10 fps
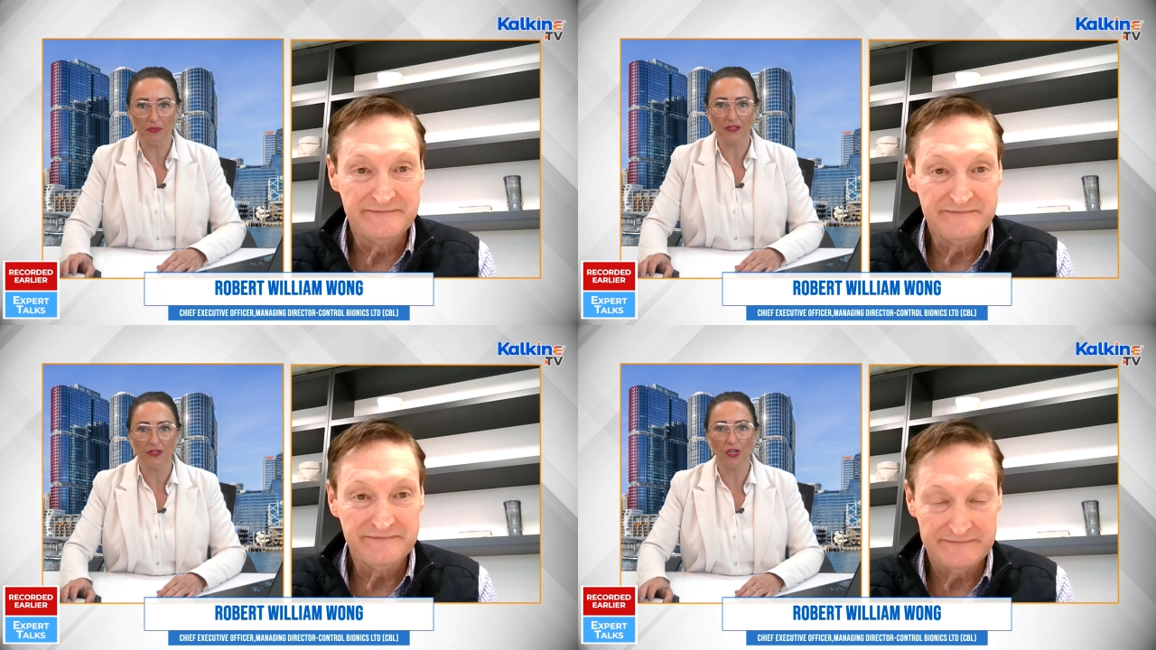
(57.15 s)

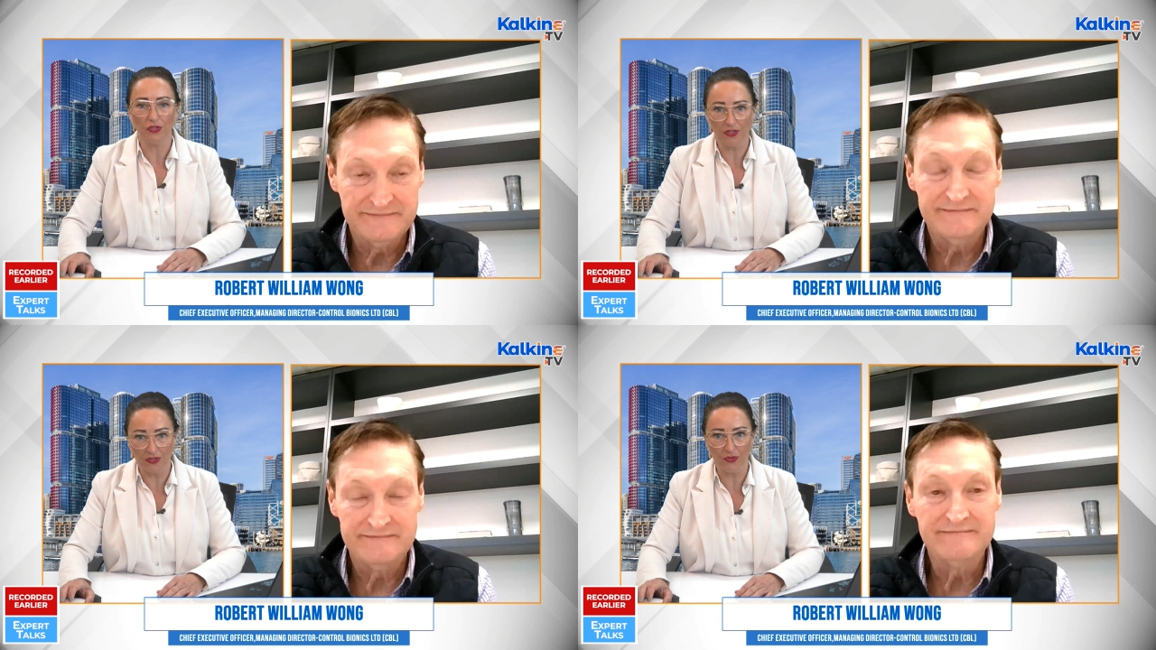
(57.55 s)
Speaker 1: But
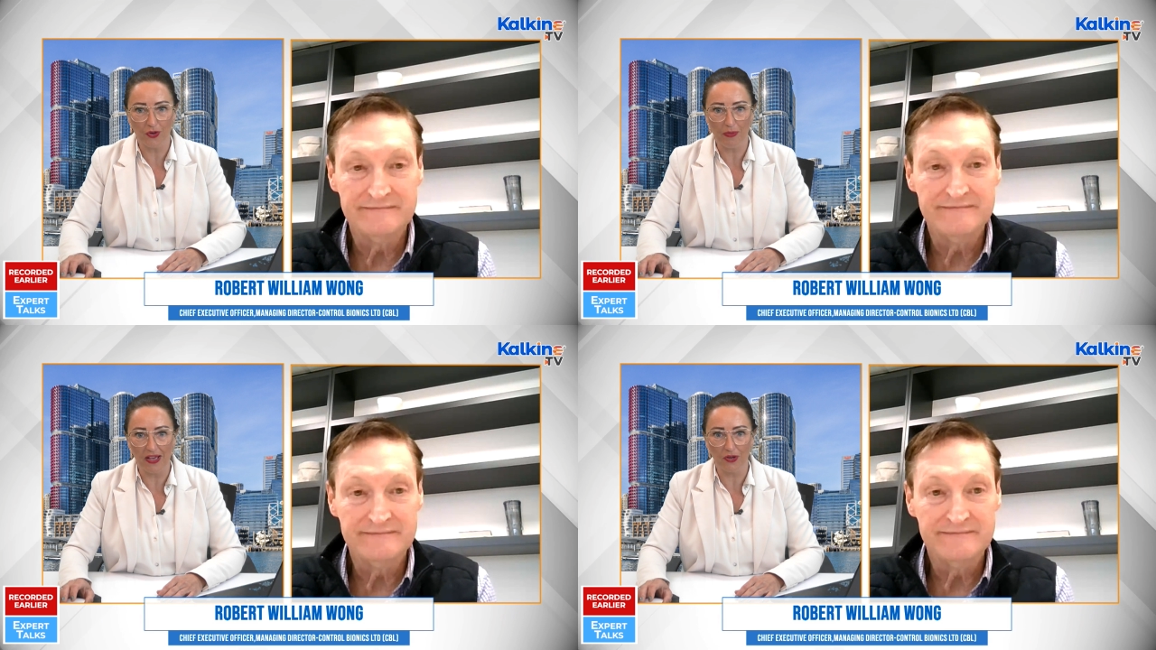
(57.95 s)

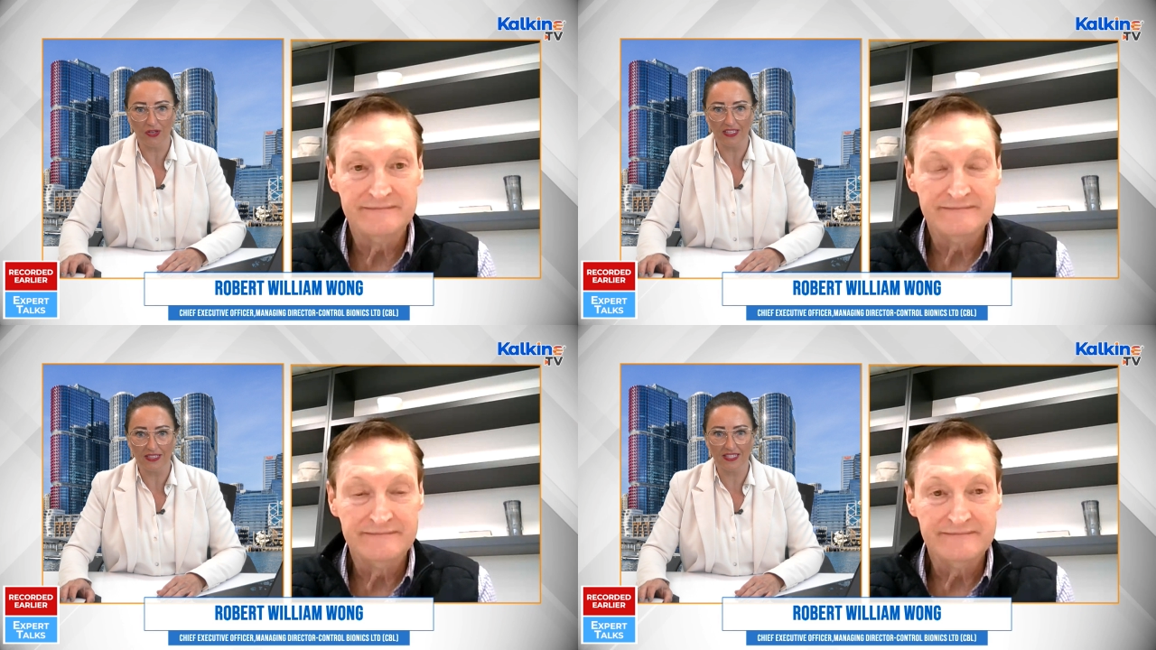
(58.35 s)
Control
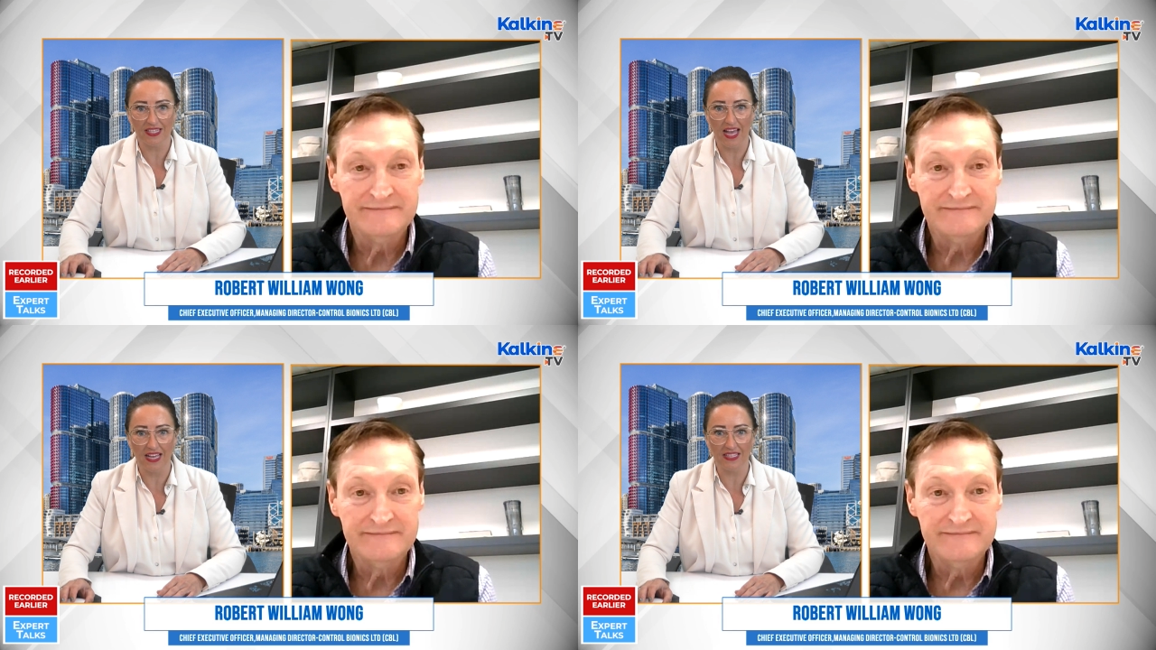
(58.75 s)
Bionics
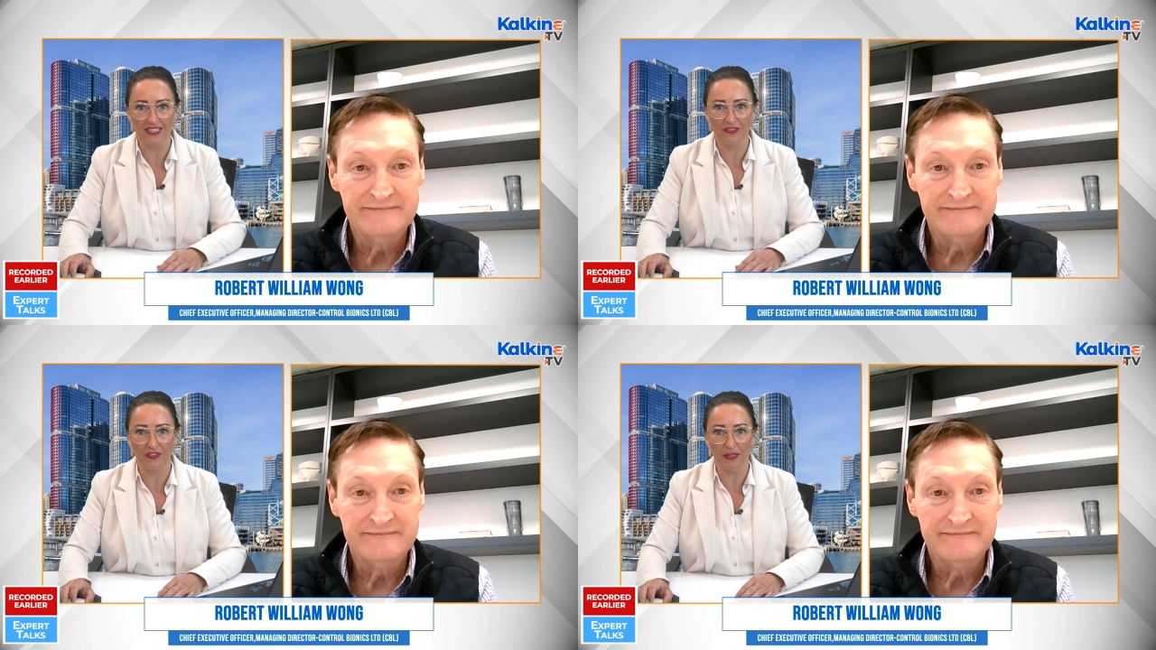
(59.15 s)

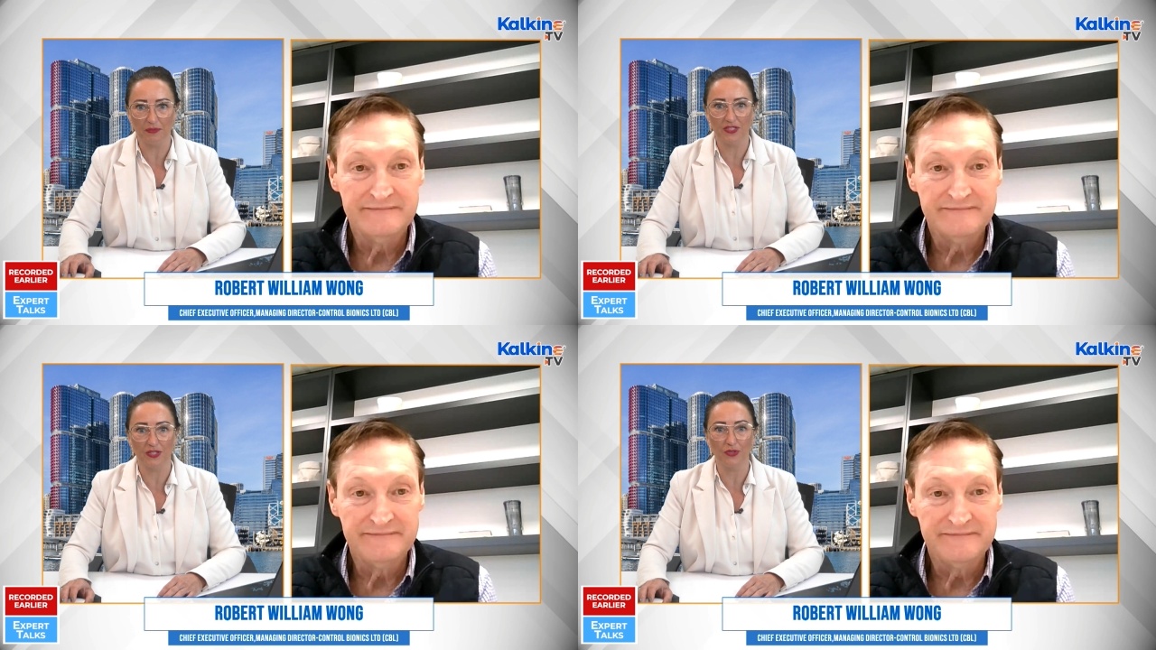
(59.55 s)
has
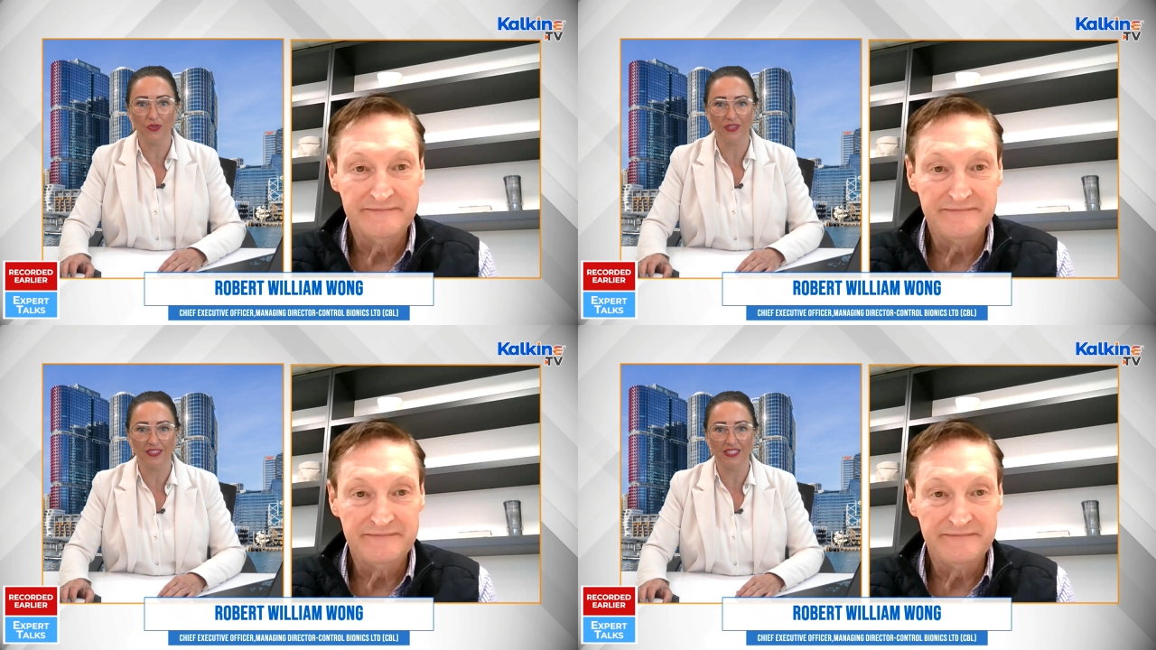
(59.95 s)
developed
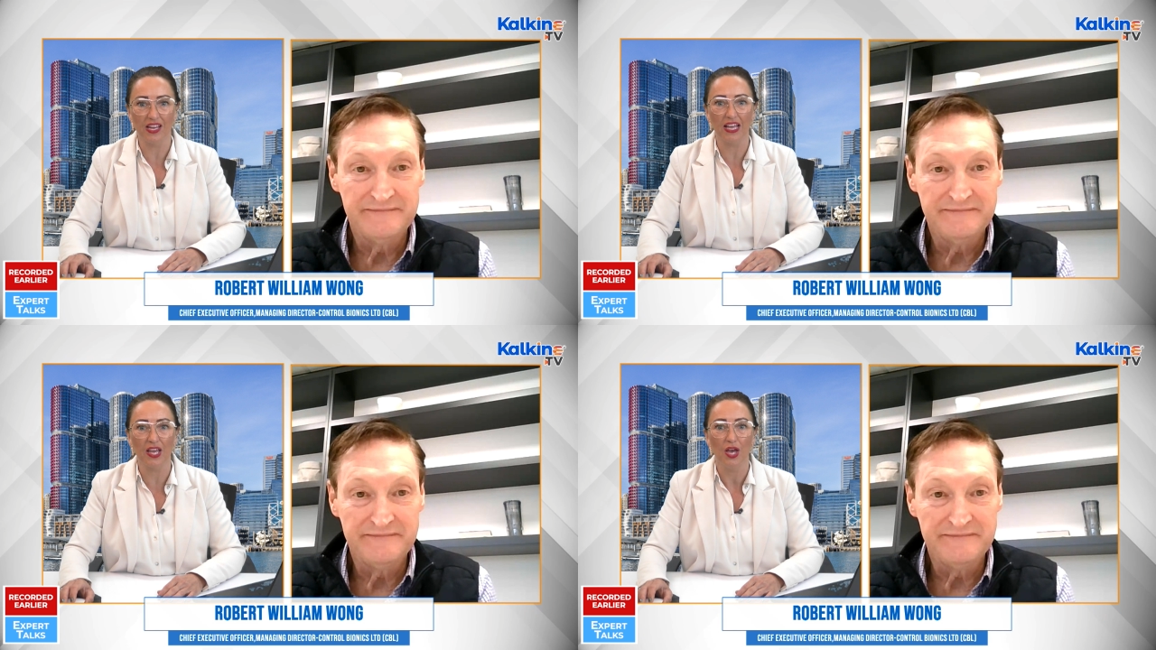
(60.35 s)
solutions like